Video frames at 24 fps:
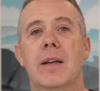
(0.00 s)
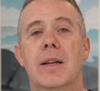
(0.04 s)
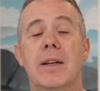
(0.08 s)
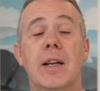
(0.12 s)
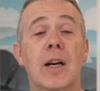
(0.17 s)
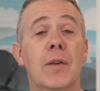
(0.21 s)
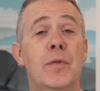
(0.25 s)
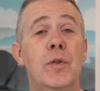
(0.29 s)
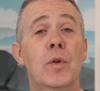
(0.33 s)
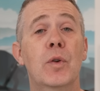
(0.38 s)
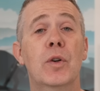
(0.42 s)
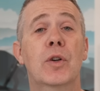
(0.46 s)

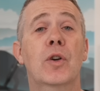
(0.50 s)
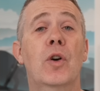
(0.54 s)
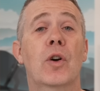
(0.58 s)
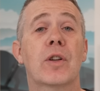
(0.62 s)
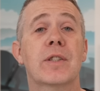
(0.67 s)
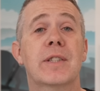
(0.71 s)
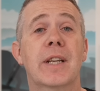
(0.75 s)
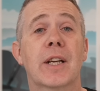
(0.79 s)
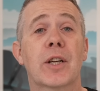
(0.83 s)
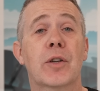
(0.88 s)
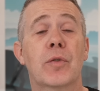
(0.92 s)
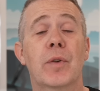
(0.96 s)
Now, if you're a
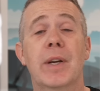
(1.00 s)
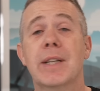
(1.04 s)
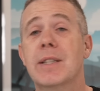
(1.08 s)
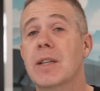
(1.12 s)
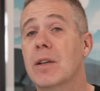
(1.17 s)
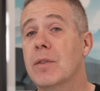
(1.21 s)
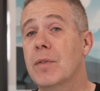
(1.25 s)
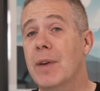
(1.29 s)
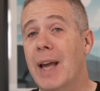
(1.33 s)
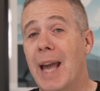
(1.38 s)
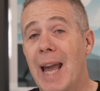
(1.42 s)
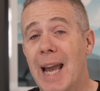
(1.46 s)
content creator
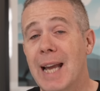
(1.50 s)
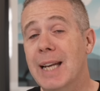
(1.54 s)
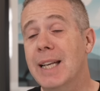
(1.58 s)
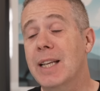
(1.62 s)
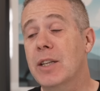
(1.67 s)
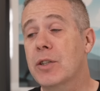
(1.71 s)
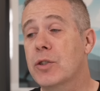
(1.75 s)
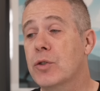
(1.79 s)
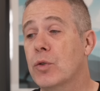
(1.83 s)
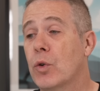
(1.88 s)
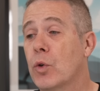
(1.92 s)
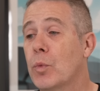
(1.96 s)
of any
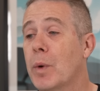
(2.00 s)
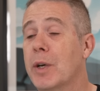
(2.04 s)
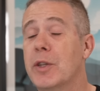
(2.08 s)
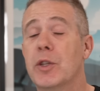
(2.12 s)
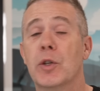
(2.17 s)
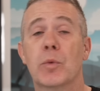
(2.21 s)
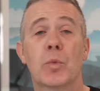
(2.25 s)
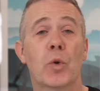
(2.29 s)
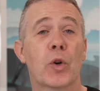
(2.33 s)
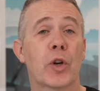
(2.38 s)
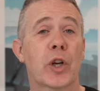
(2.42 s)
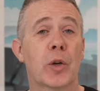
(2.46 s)
sort, whether
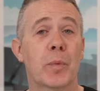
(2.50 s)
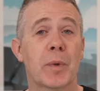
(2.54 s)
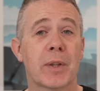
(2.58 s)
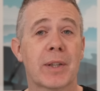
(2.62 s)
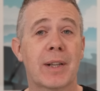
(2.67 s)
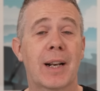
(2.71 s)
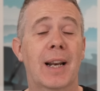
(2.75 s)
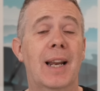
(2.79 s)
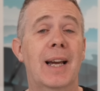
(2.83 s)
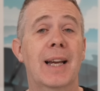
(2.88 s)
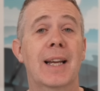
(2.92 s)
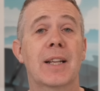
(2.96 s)
you're working with
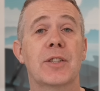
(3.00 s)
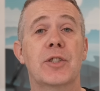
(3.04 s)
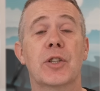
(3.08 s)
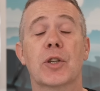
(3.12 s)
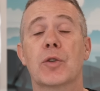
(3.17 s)
clients,